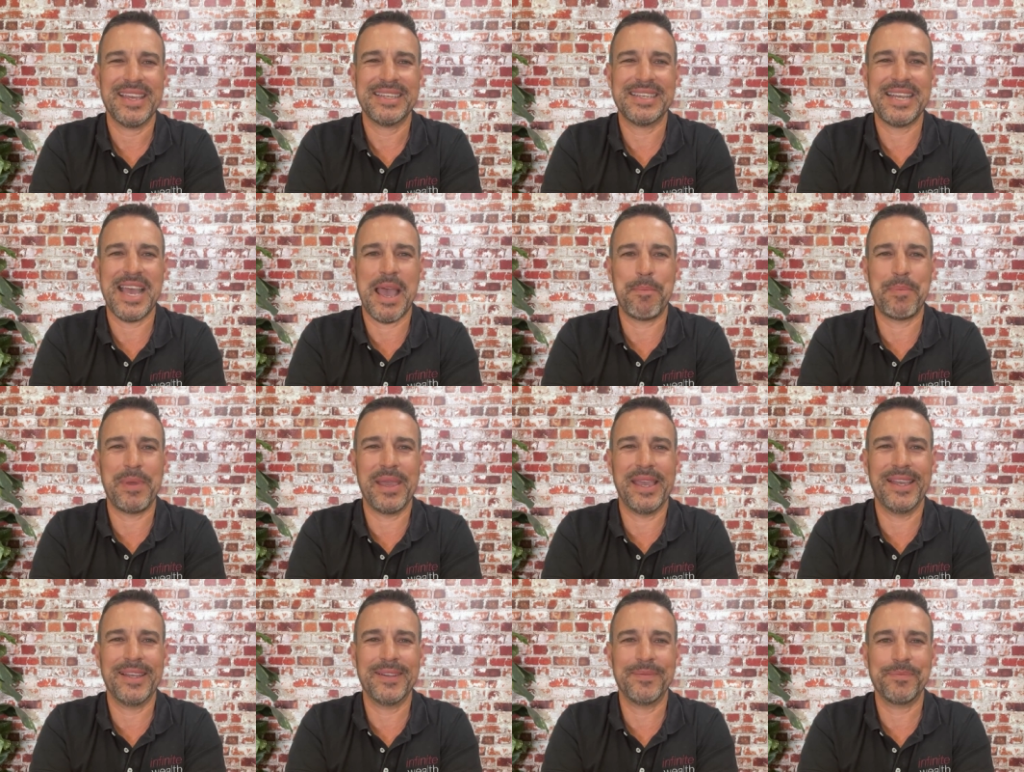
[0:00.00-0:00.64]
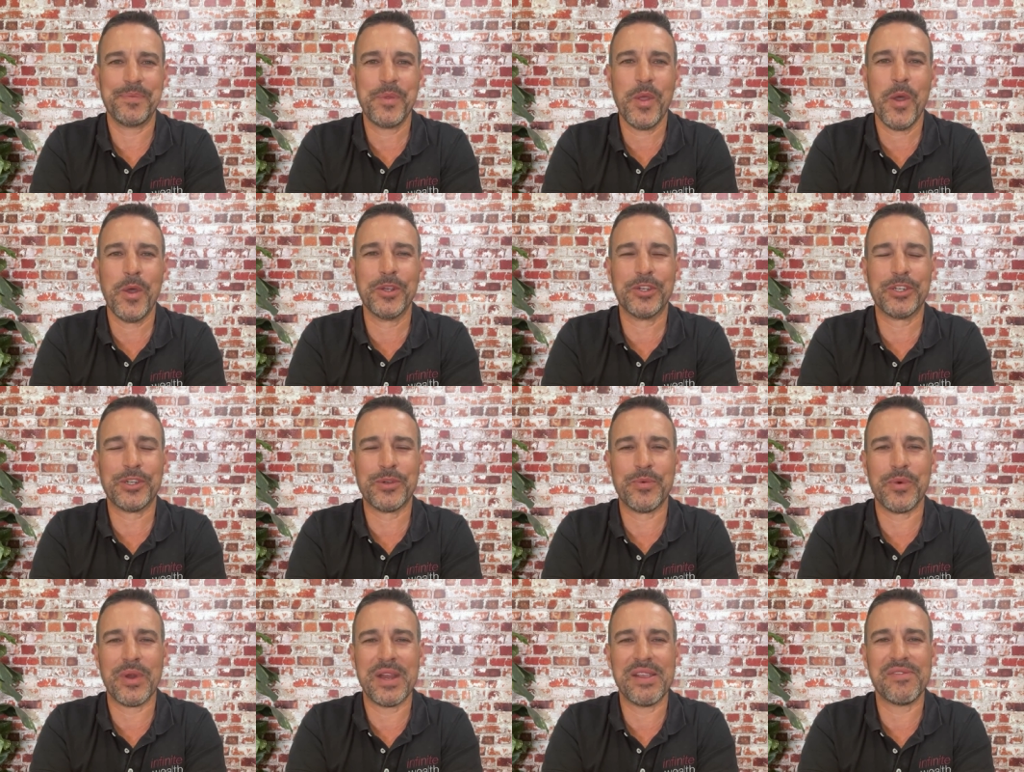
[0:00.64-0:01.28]
Tapping,
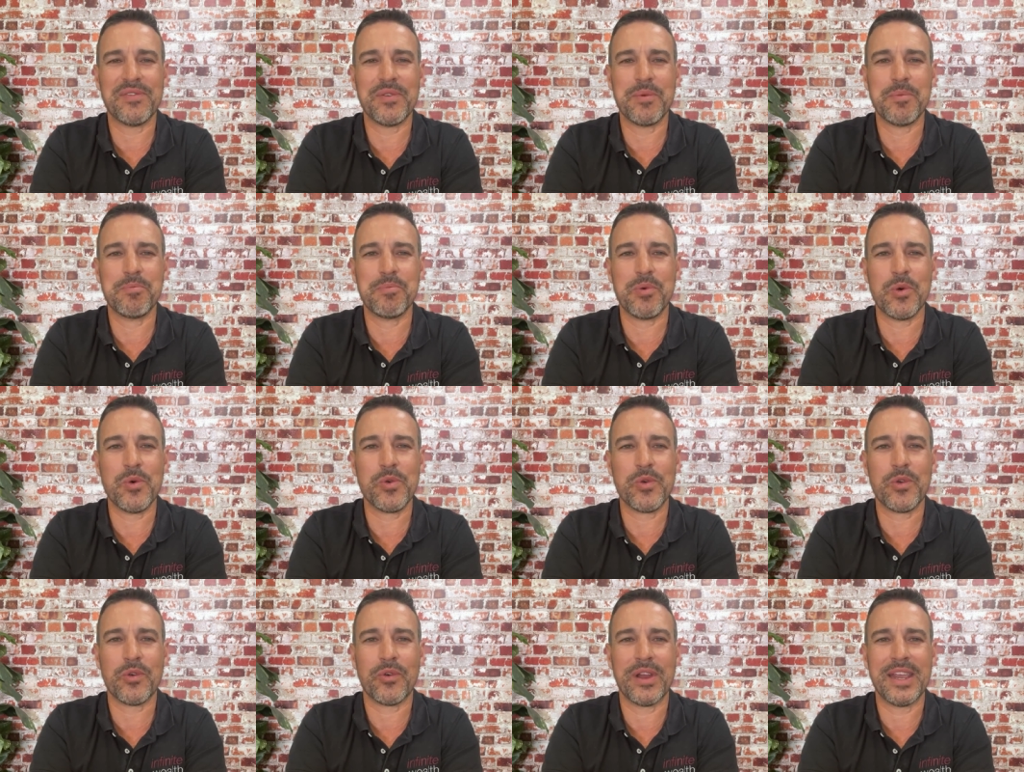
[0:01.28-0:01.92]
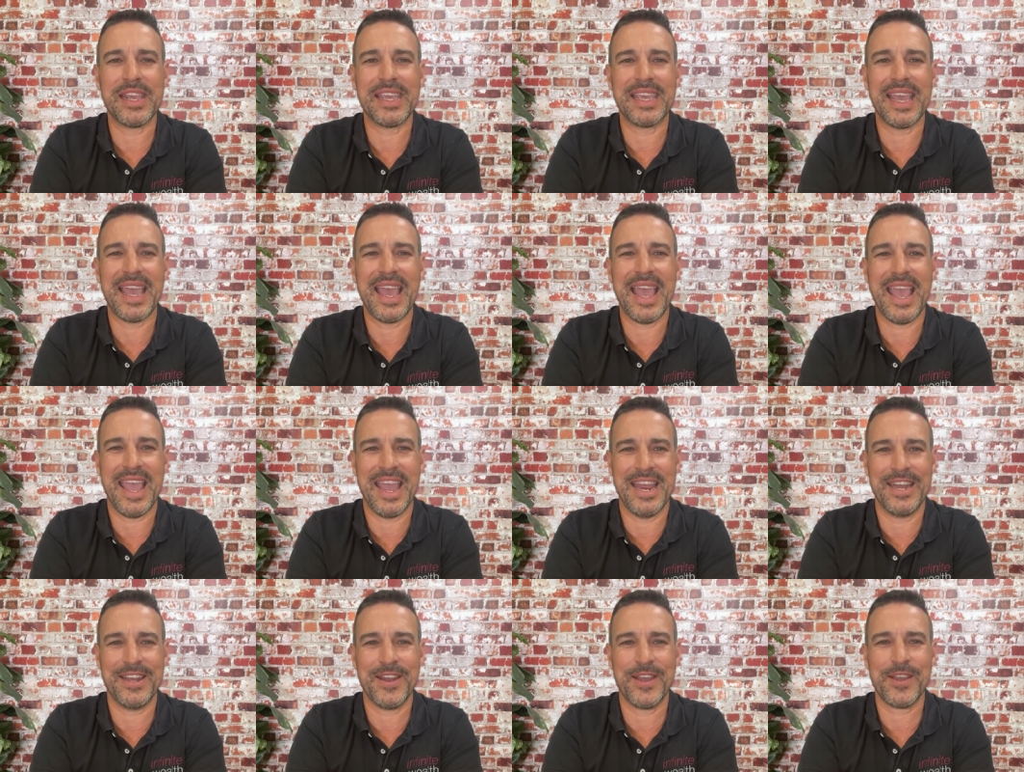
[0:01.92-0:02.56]
Ocean Reef, Bull Creek
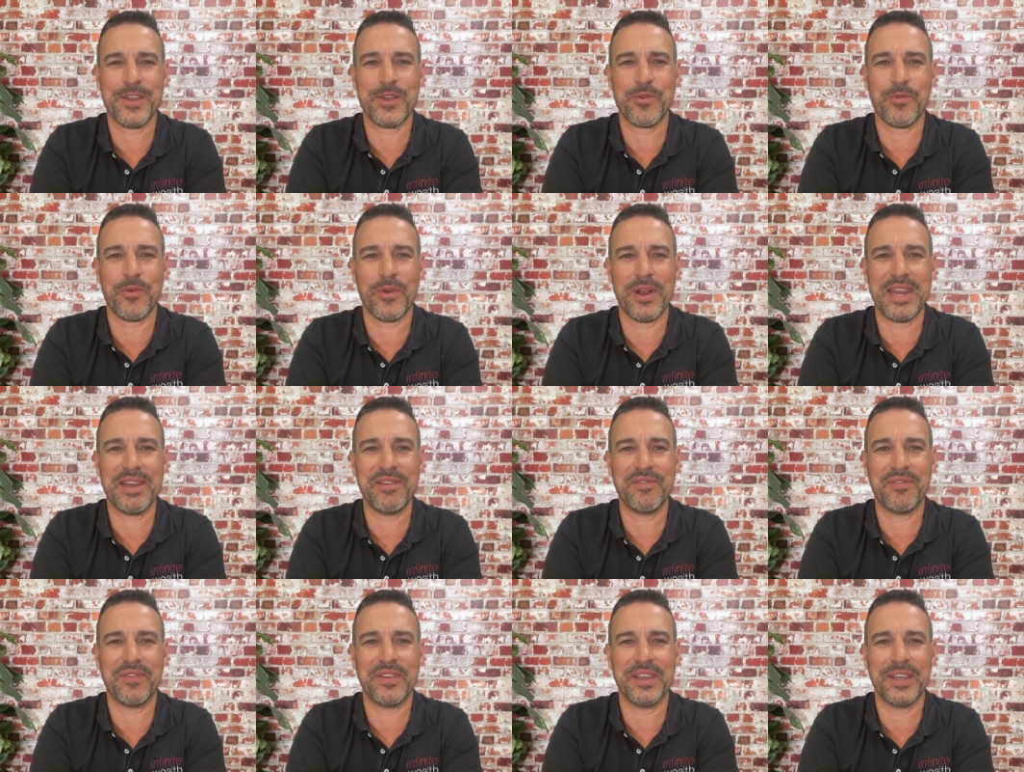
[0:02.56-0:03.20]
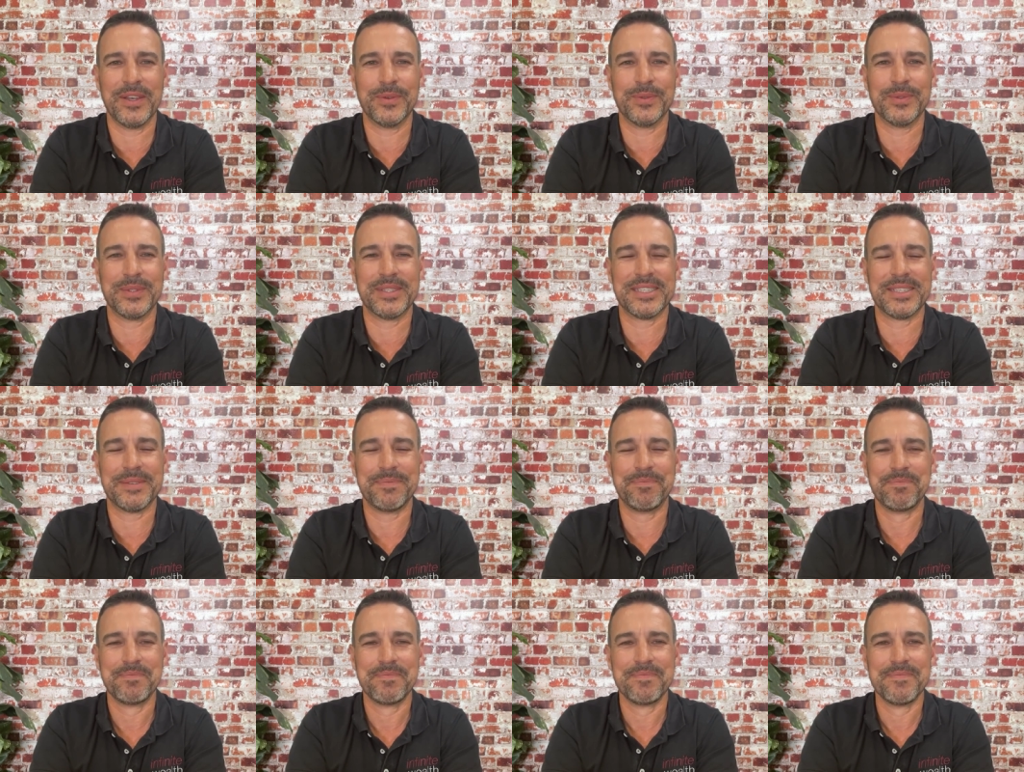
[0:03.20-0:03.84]
and Greenfields.